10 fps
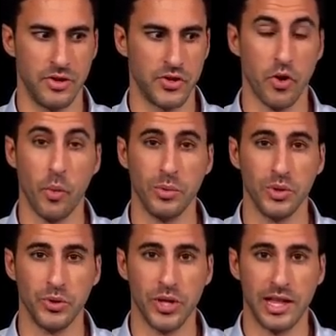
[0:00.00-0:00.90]
There's no way
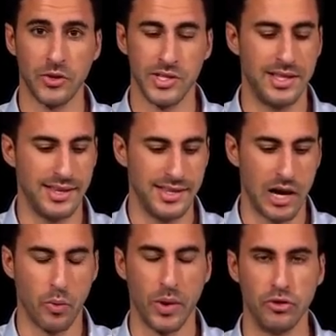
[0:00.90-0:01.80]
we'll do that, because this
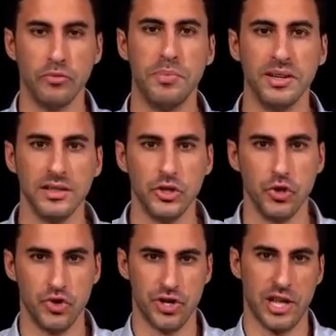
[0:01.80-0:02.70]
is our way to
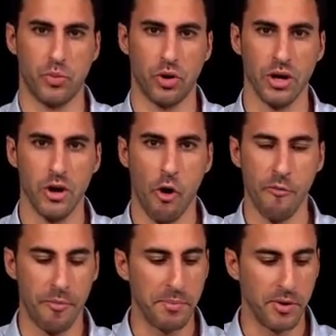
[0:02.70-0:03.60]
build a huge network
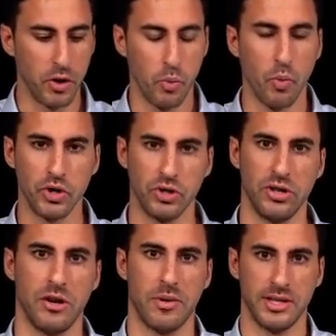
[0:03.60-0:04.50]
of people who want
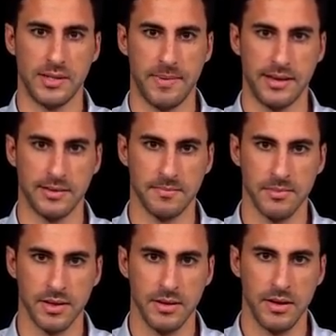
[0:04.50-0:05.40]
to learn about this space.
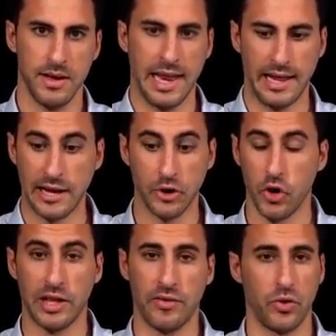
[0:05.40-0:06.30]
And I
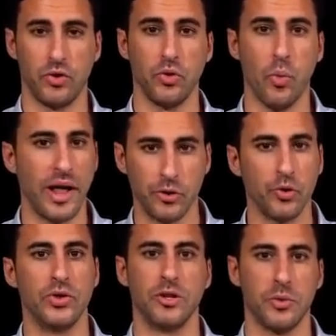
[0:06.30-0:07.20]
know that if you do
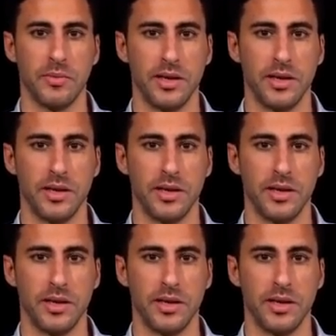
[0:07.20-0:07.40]
one good deal